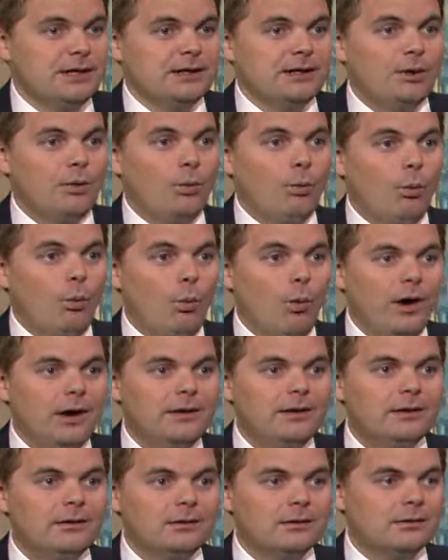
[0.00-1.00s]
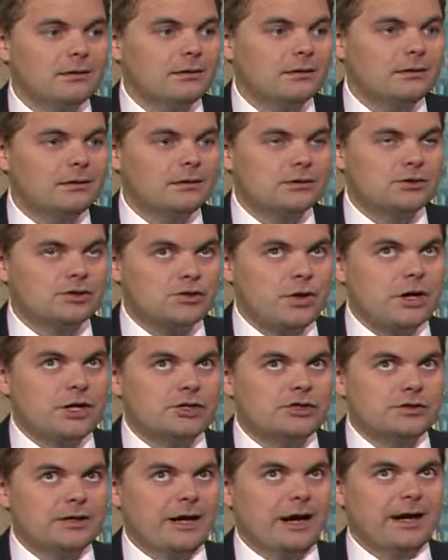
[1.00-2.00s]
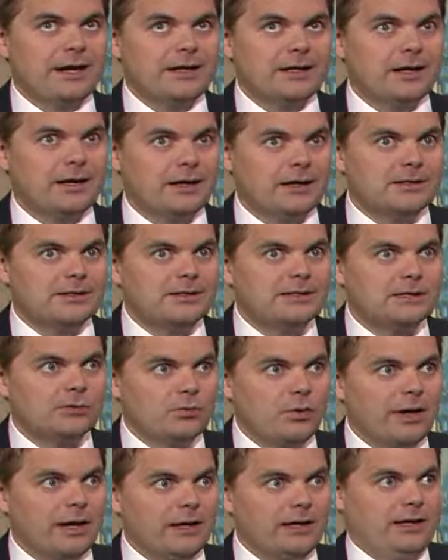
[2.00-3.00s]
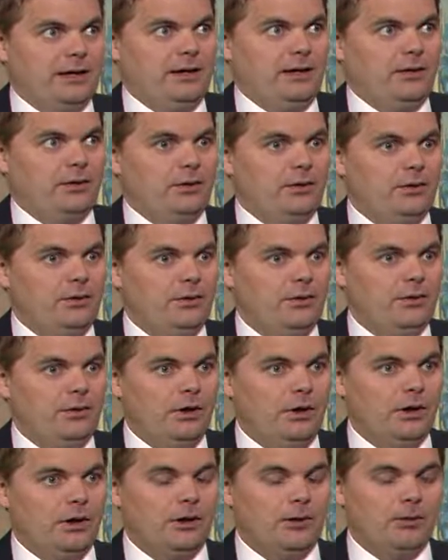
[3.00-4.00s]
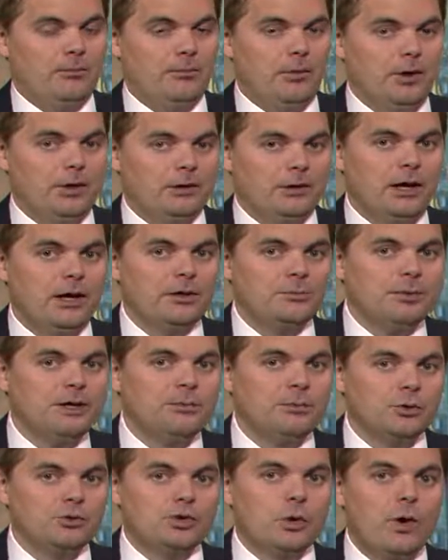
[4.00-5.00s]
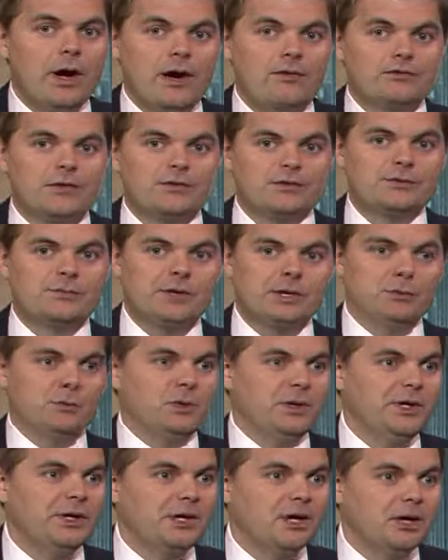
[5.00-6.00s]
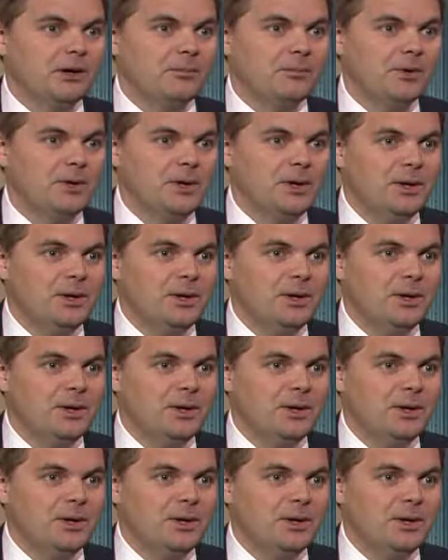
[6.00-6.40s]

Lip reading: Now, one strategy that I can kind of see right now, a lot of people don't have enough spendable income.